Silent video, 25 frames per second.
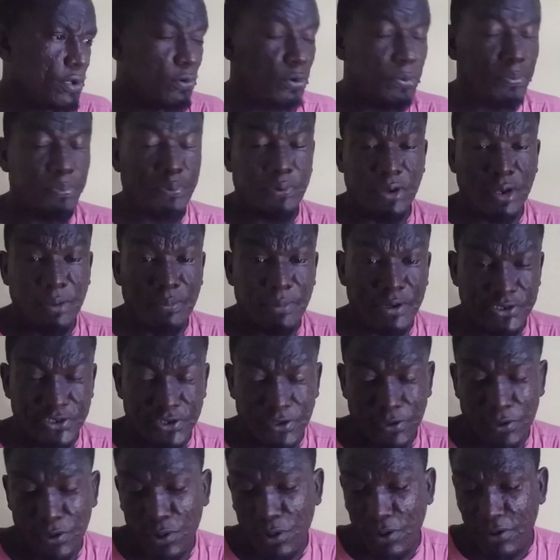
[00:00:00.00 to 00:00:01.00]
will pretty much
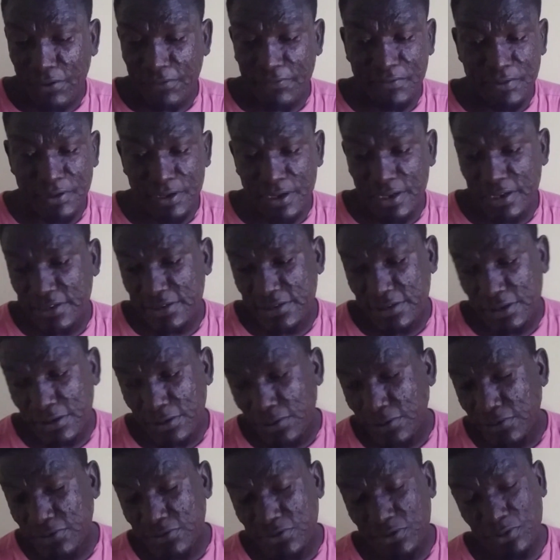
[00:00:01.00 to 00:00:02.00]
engulf in it,
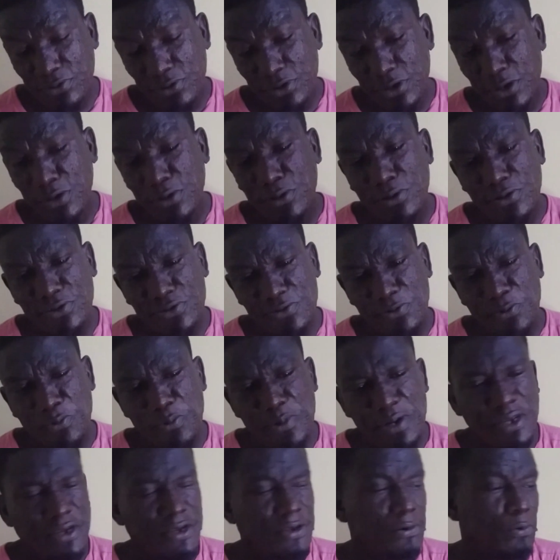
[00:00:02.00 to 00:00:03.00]
and also they also
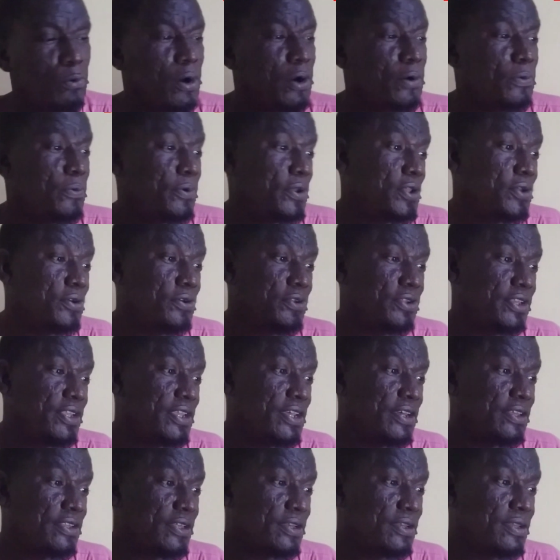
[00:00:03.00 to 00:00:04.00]
win one way or
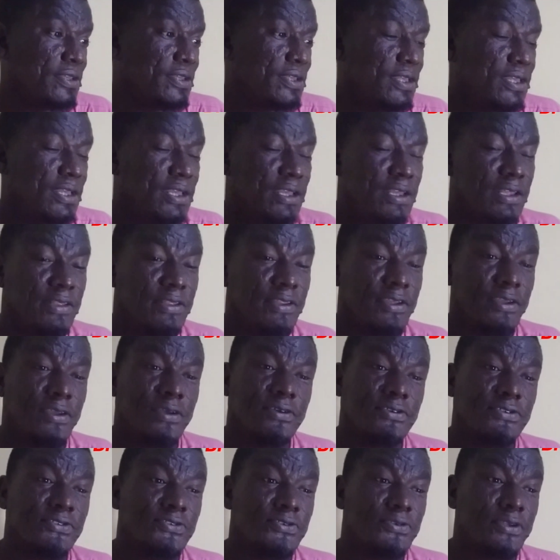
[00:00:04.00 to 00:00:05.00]
the other. They
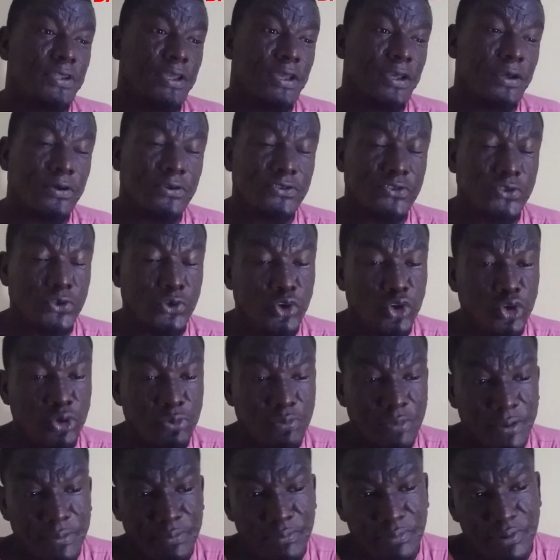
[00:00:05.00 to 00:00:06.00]
are also
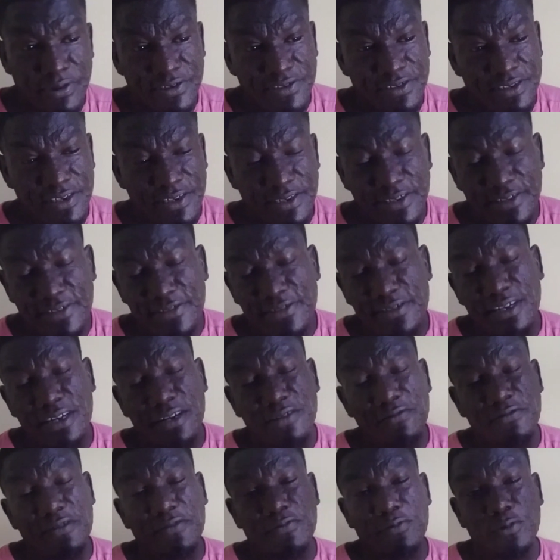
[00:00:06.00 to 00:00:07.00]
human beings. They
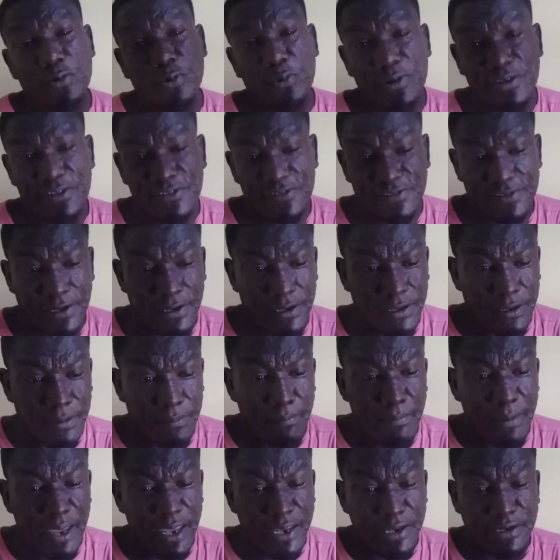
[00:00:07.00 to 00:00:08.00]
deserve every wins that the
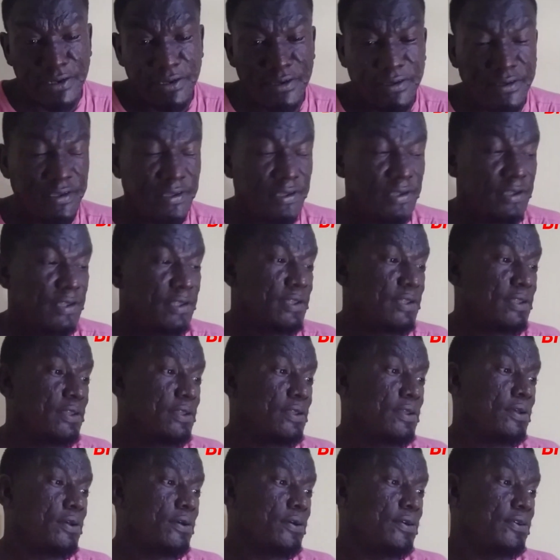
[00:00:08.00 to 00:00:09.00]
men
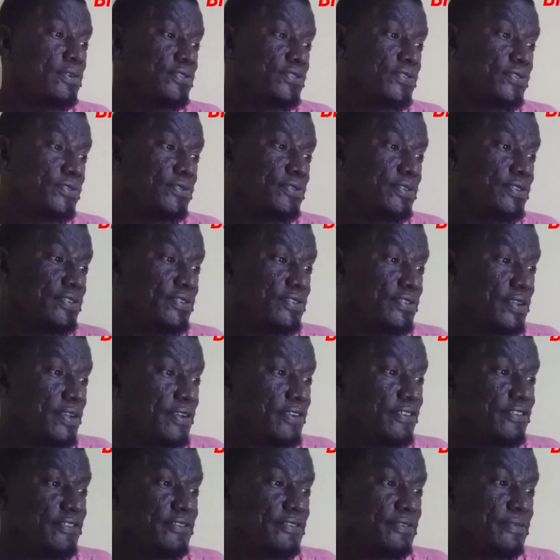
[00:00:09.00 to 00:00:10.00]
also
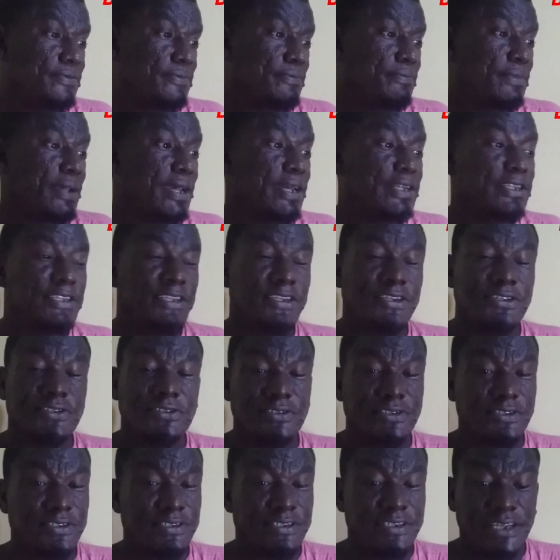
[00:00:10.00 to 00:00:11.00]
deserves. But at the end
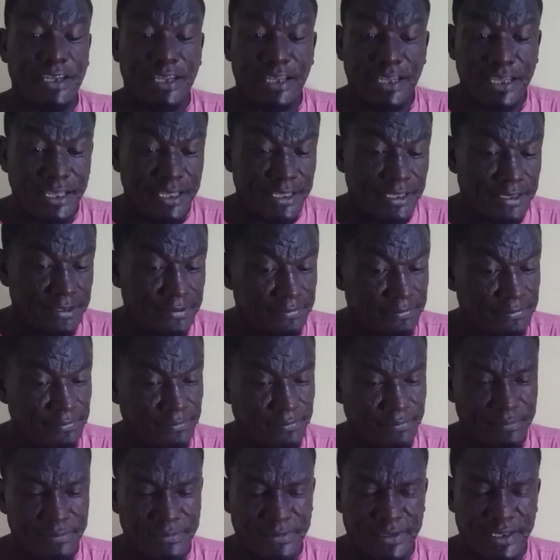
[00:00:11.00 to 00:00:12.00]
of the day,
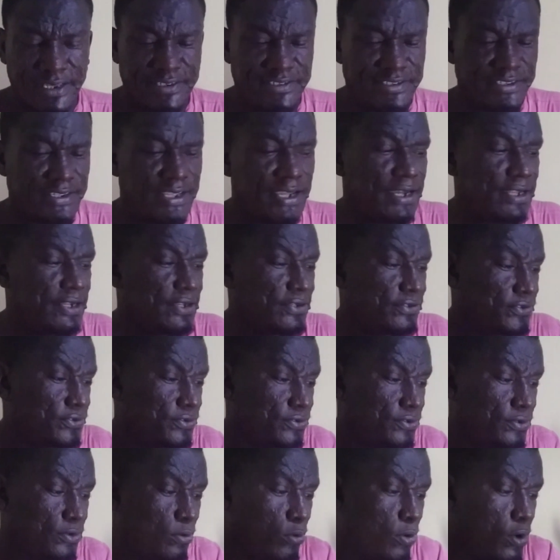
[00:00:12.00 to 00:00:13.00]
it's Ghana
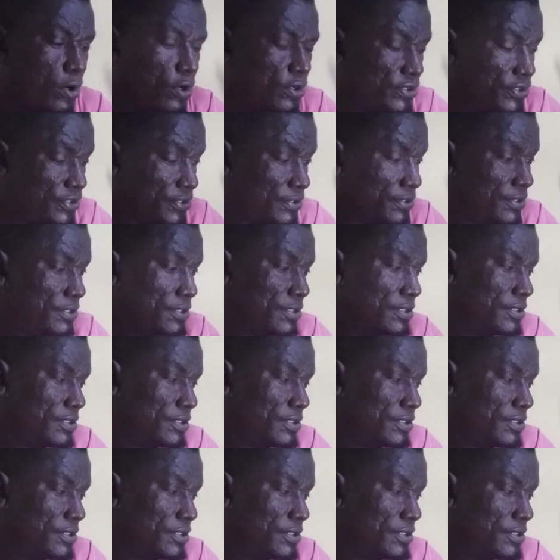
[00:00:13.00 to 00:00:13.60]
to the world.